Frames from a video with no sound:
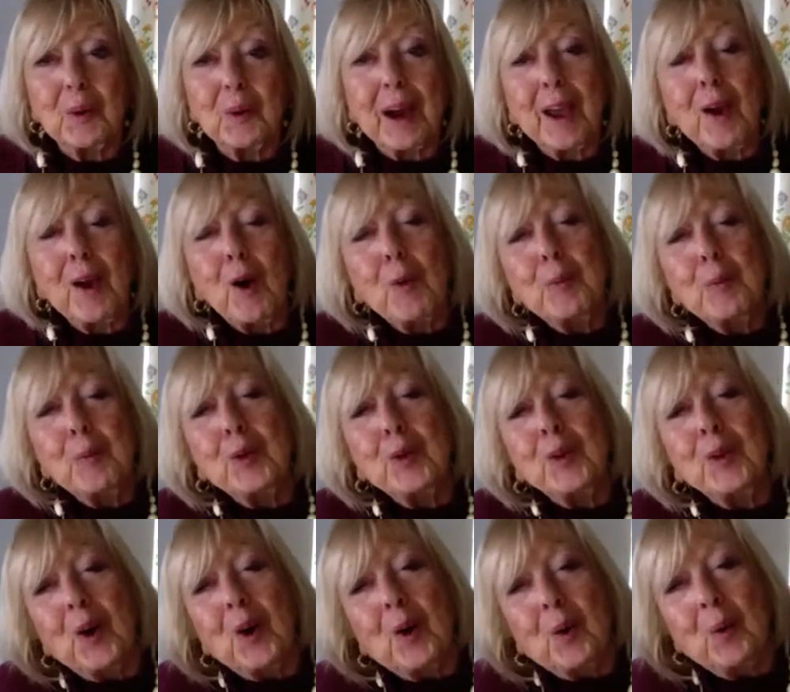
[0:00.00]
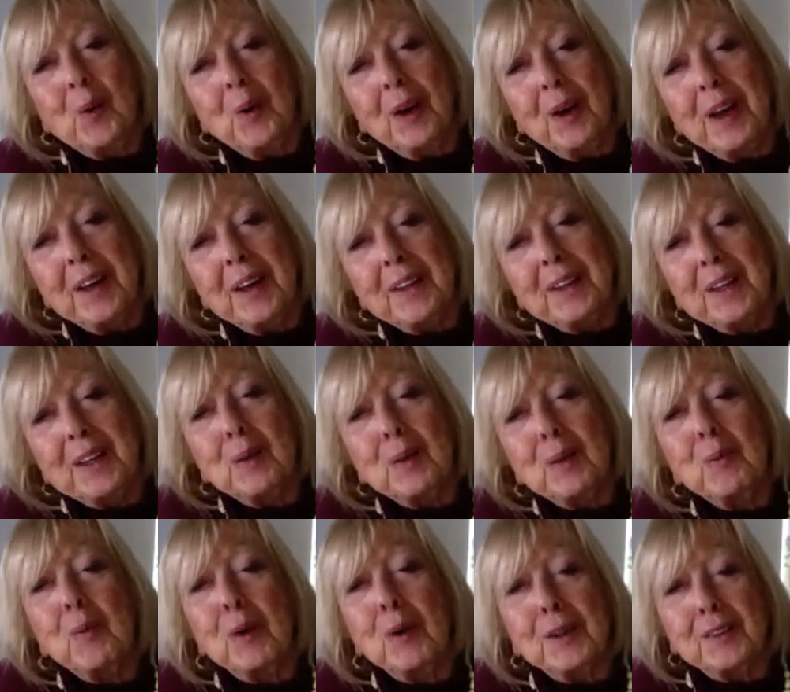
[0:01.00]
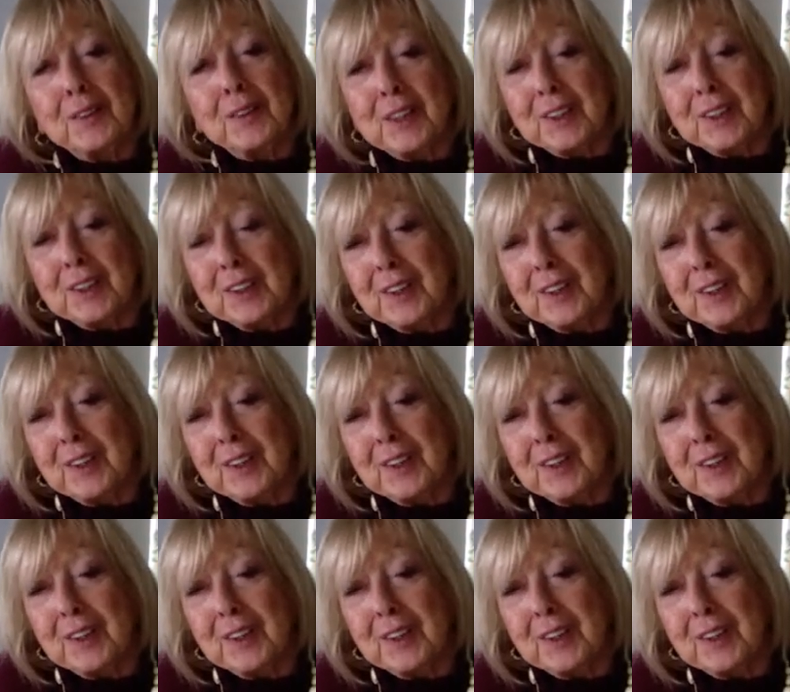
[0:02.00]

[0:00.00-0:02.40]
I hope you know there was such